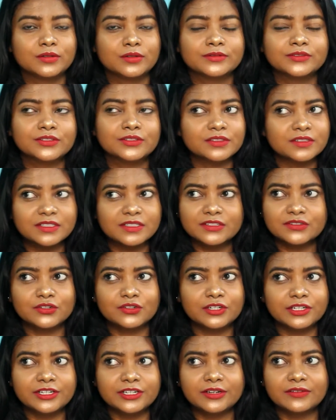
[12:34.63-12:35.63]
So this is
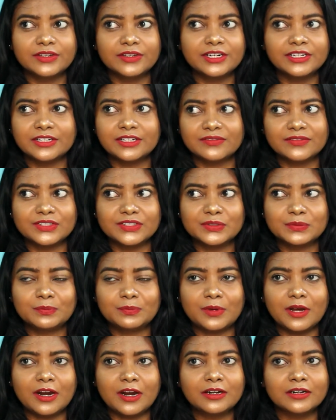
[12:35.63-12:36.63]
really a very toughest
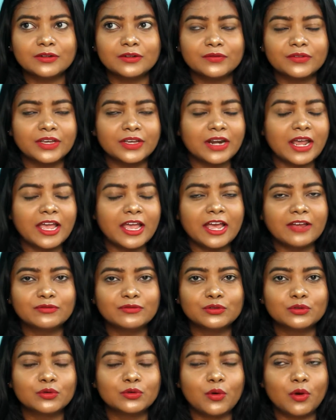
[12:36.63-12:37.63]
part, where I have
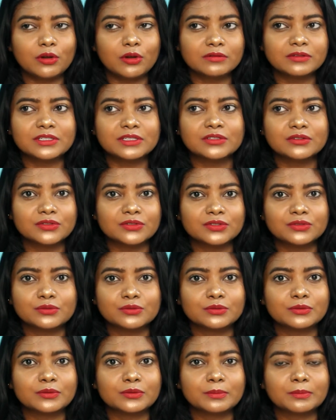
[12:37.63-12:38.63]
to always used
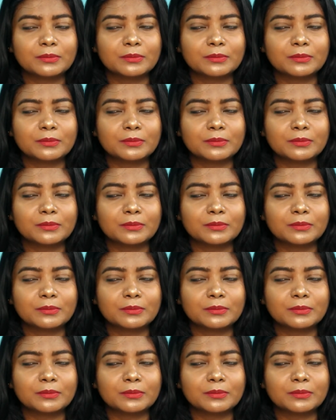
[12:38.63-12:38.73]
to